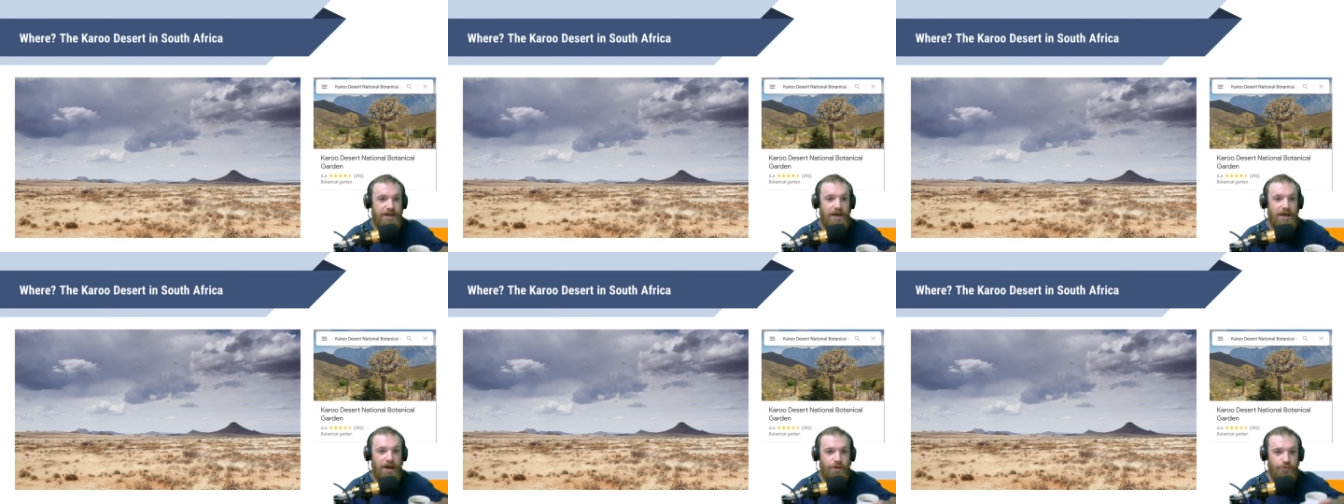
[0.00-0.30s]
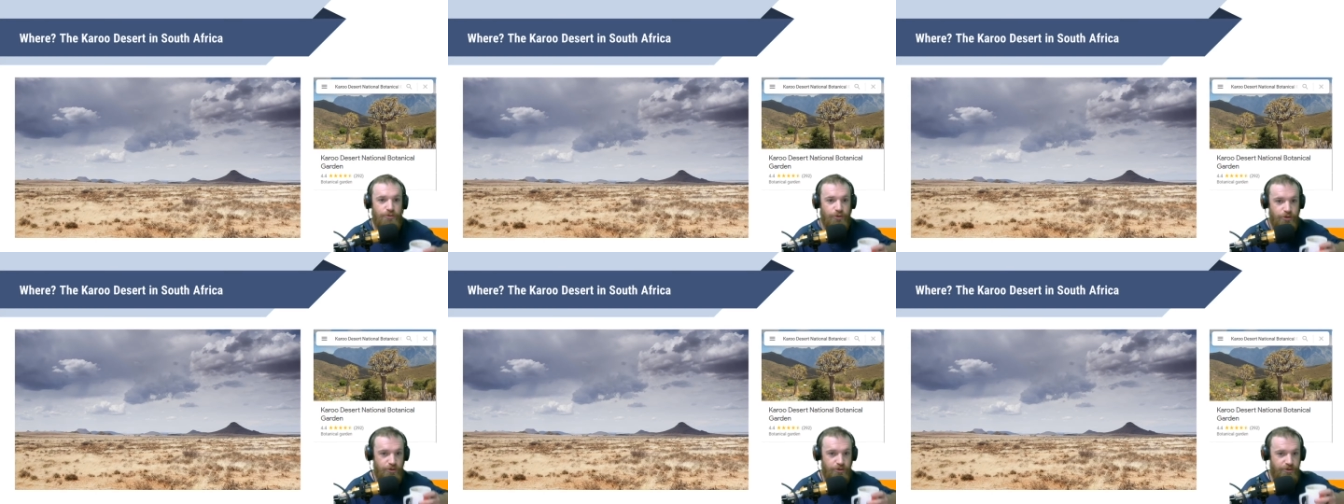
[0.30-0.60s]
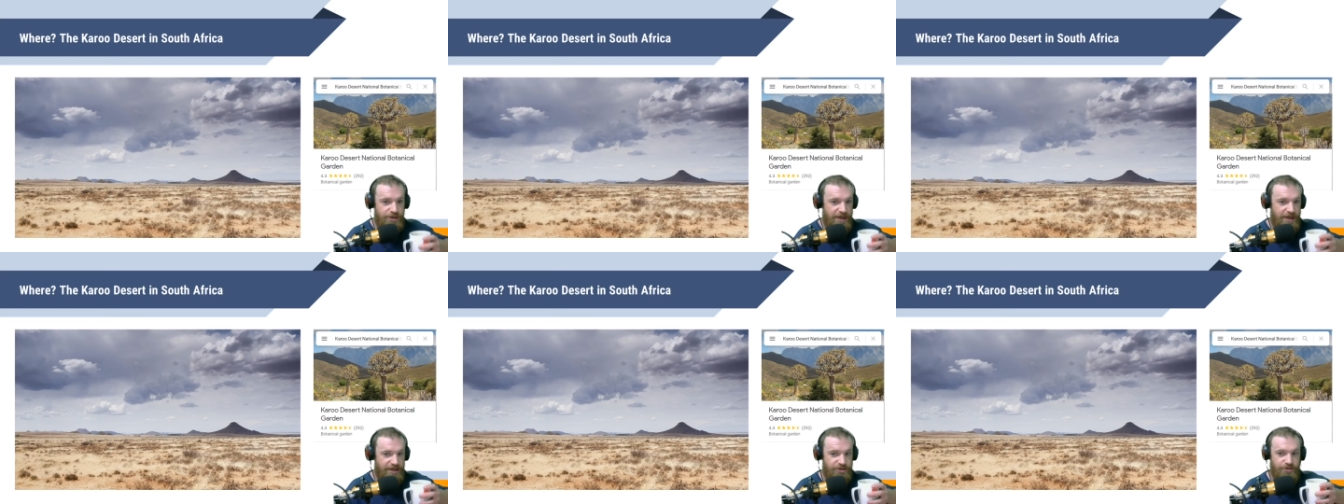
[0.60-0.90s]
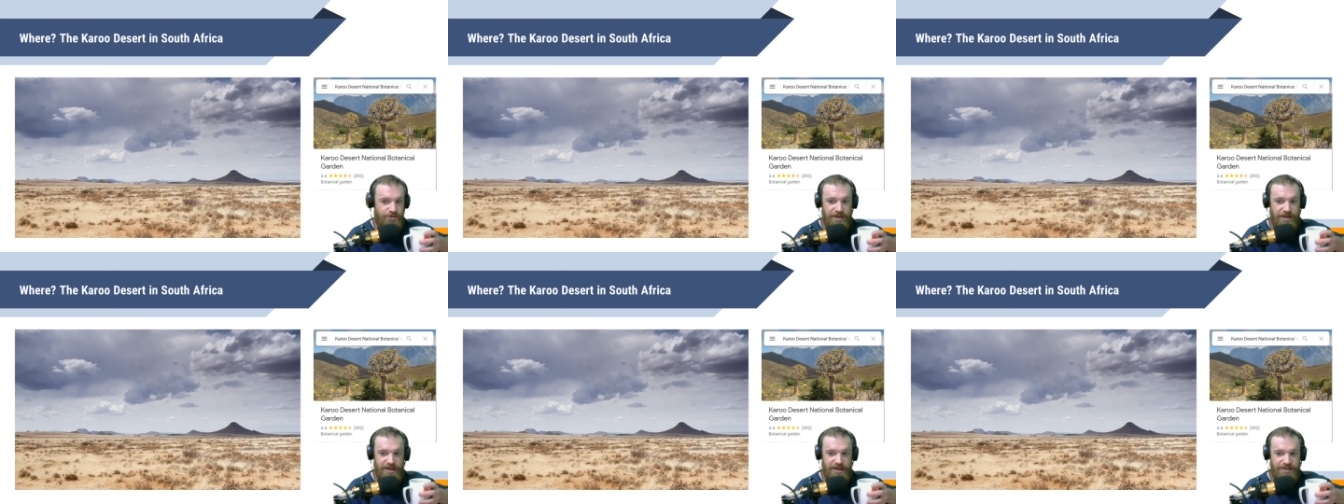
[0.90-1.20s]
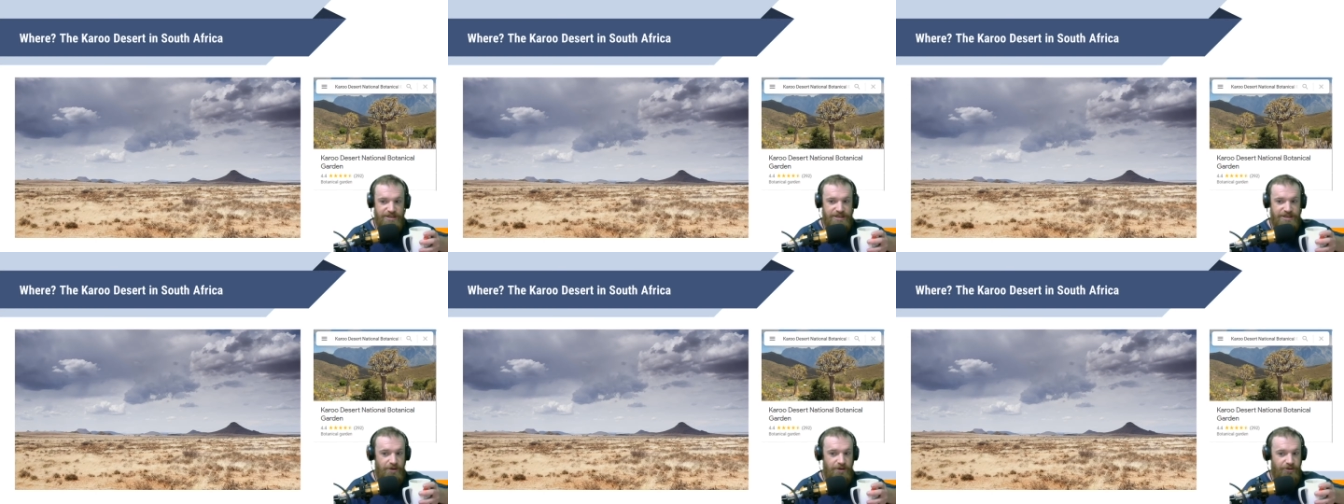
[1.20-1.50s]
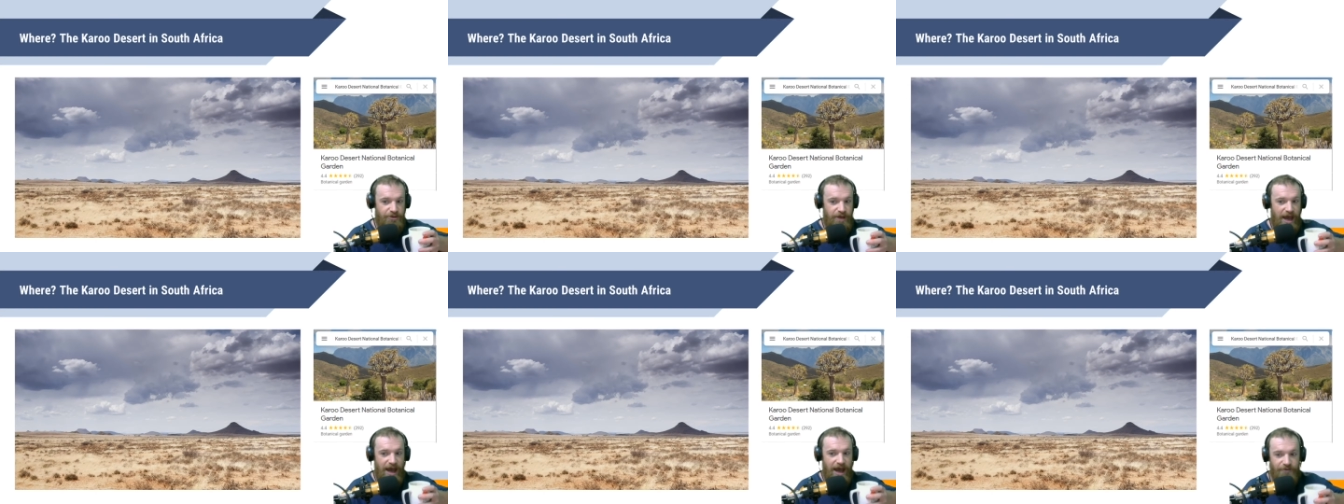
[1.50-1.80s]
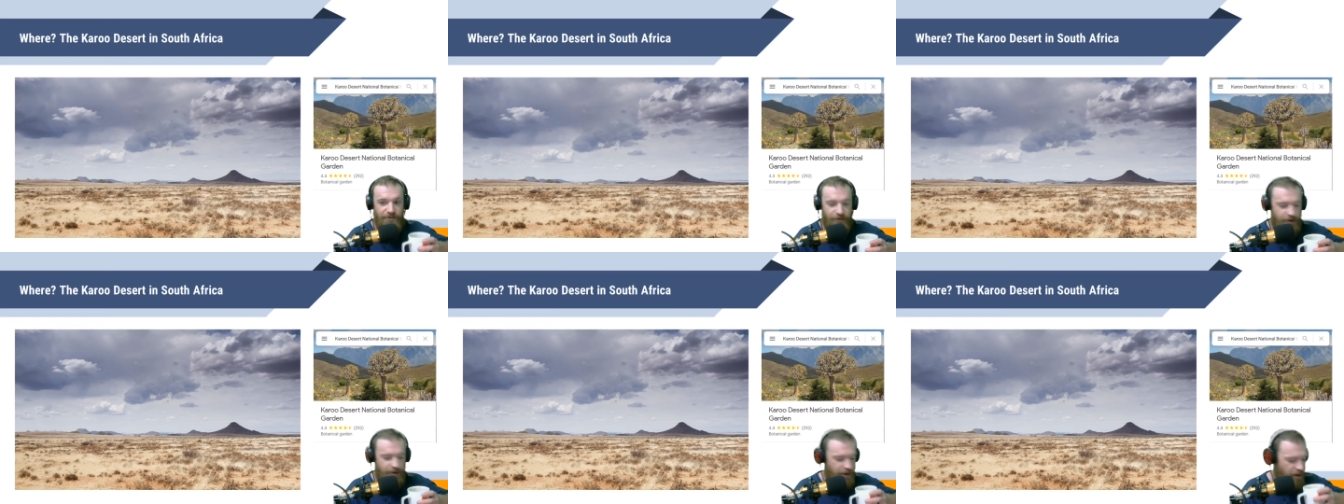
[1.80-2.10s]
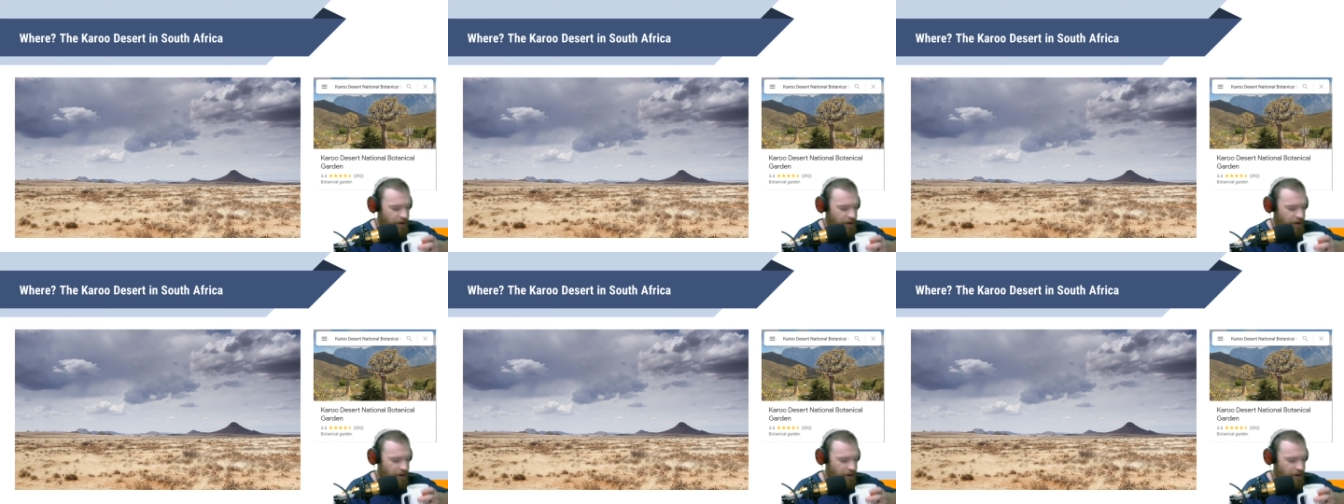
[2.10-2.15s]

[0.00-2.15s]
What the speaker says: Karoo Desert in South Africa.